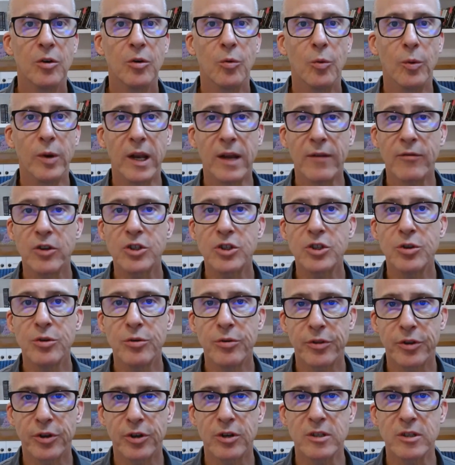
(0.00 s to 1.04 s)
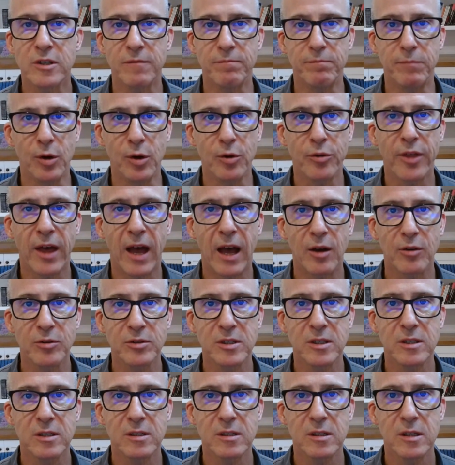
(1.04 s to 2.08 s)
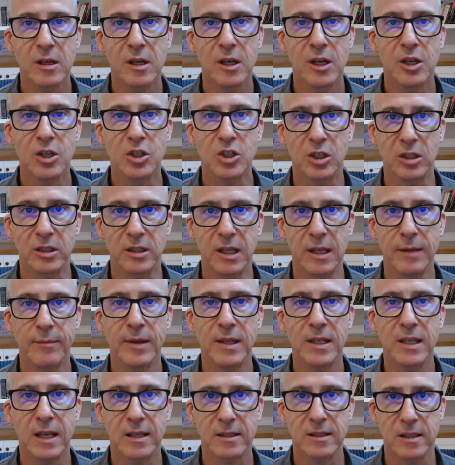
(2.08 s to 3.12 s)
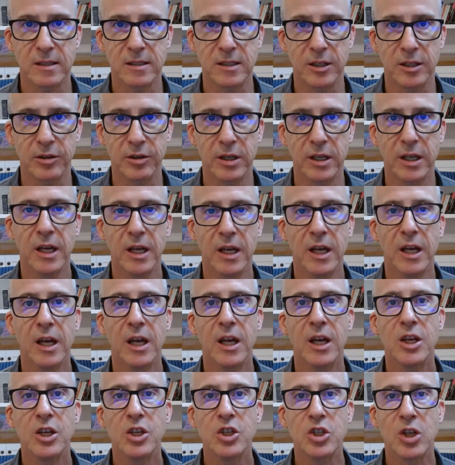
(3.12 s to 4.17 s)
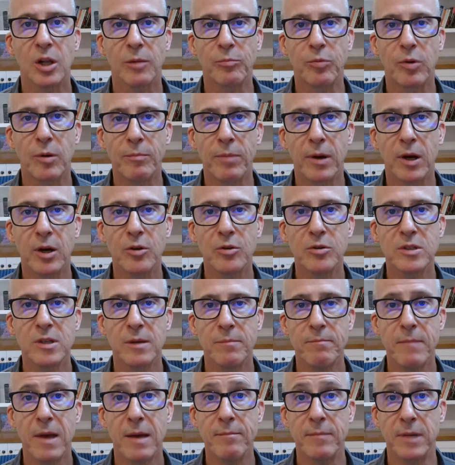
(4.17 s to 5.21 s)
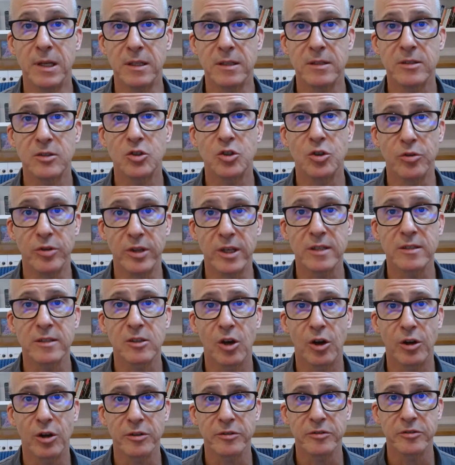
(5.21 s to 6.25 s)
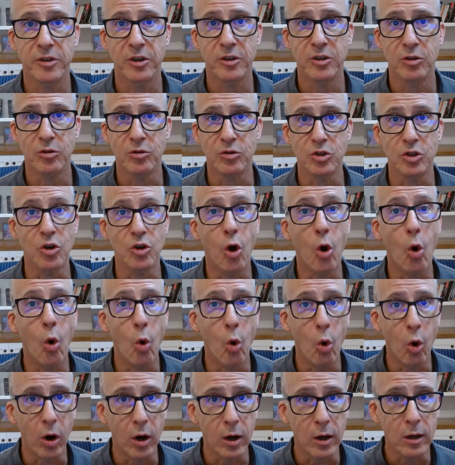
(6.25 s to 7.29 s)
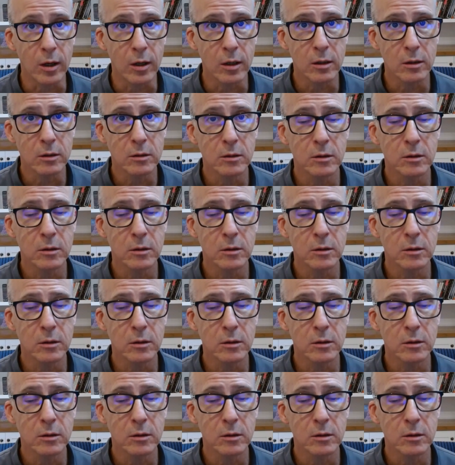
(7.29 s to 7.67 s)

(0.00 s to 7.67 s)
whenever 2/3 of both houses shall deem it necessary, shall propose amendments to this Constitution, or,